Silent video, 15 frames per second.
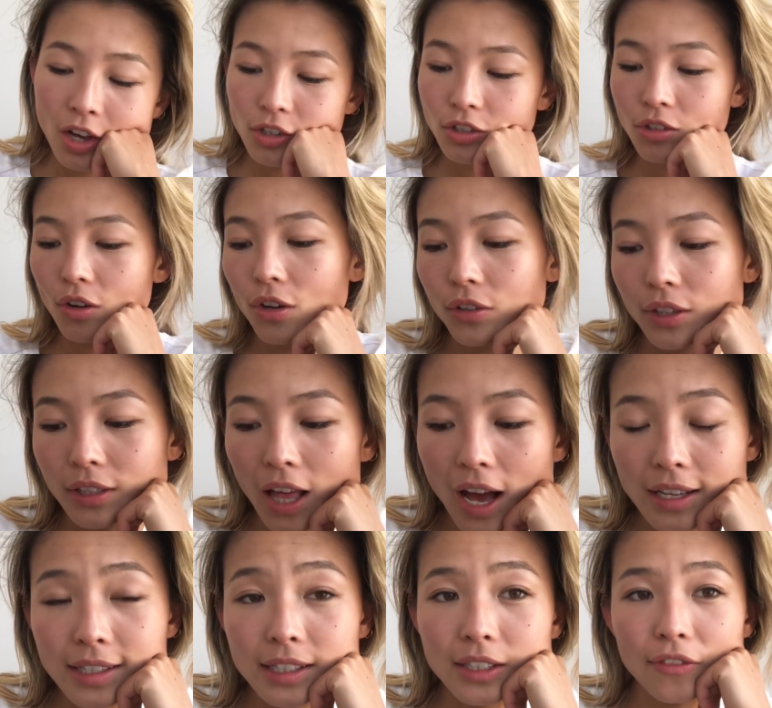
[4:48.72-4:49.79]
So the
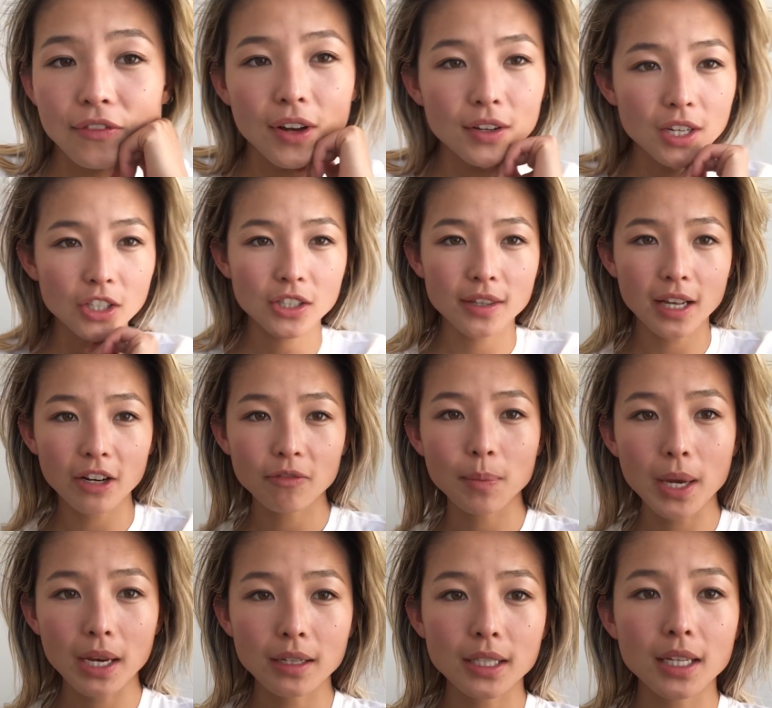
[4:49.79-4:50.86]
last foundation that I've
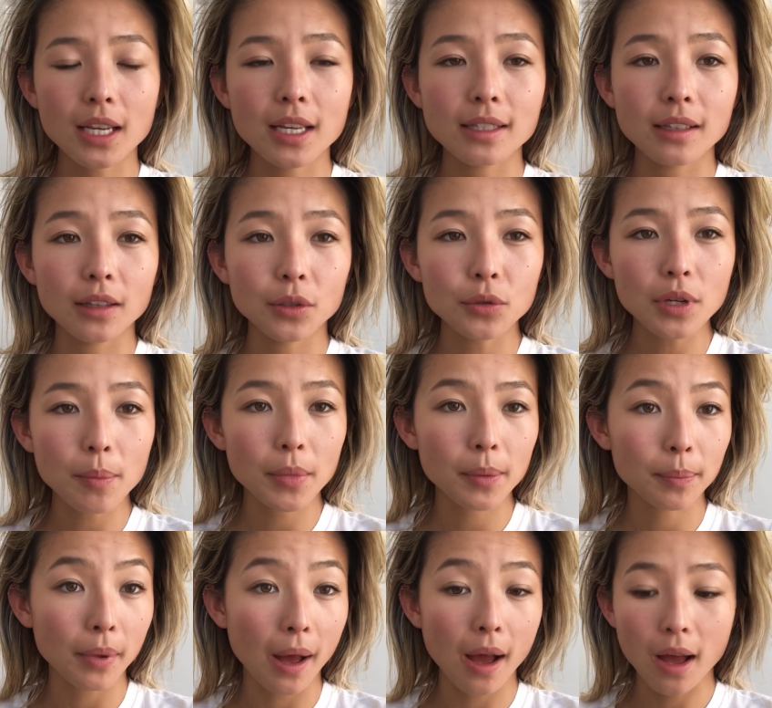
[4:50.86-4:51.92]
picked is a little number
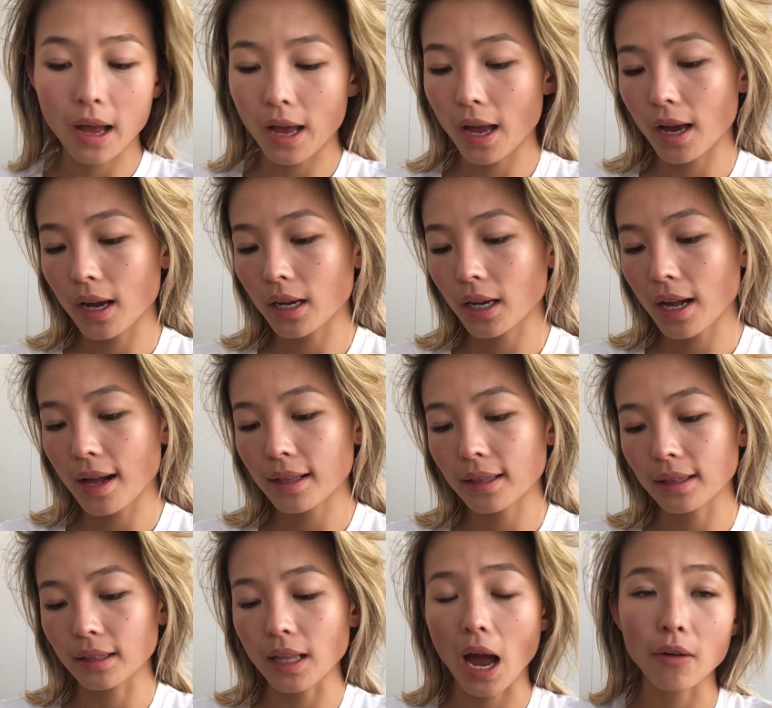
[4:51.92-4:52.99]
by
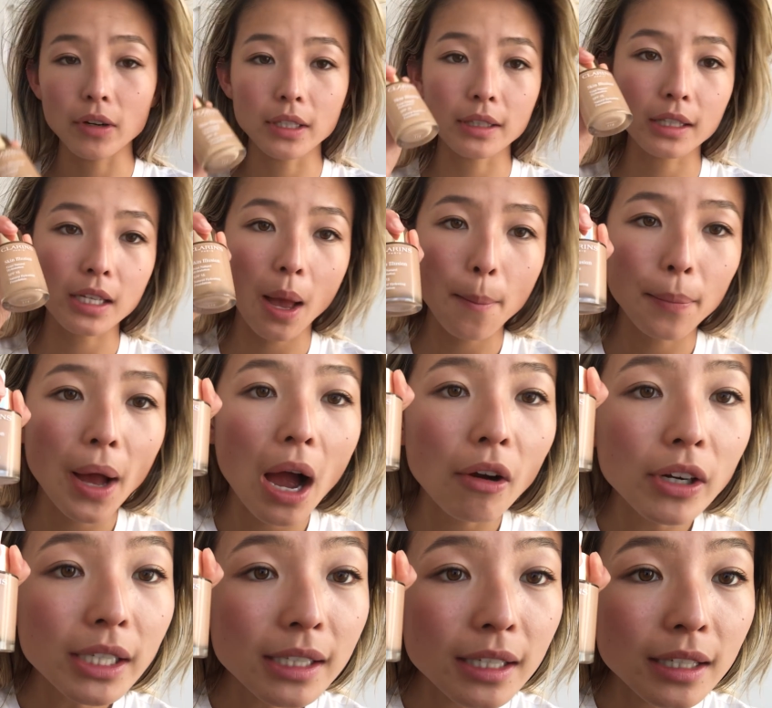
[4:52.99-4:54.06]
Clarins
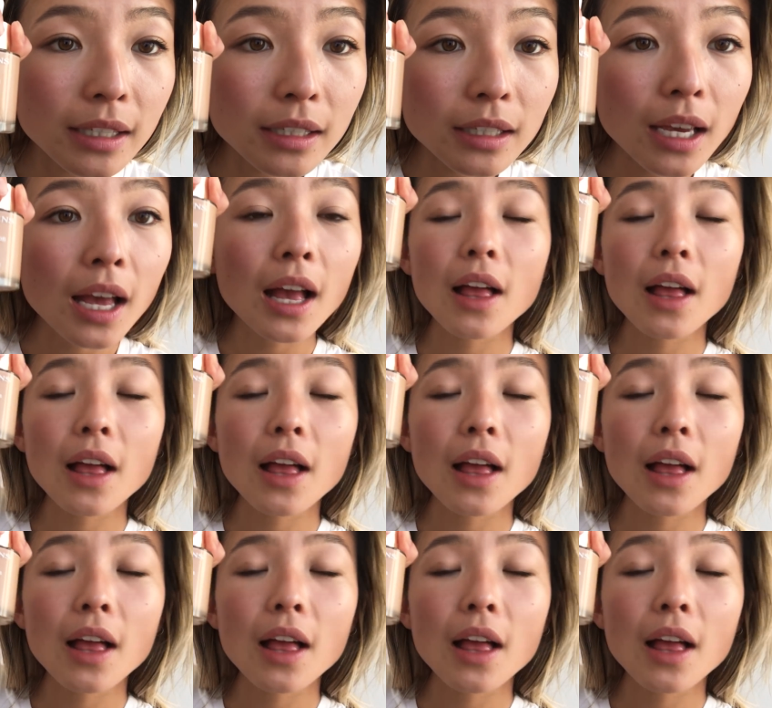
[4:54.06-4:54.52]
Paris.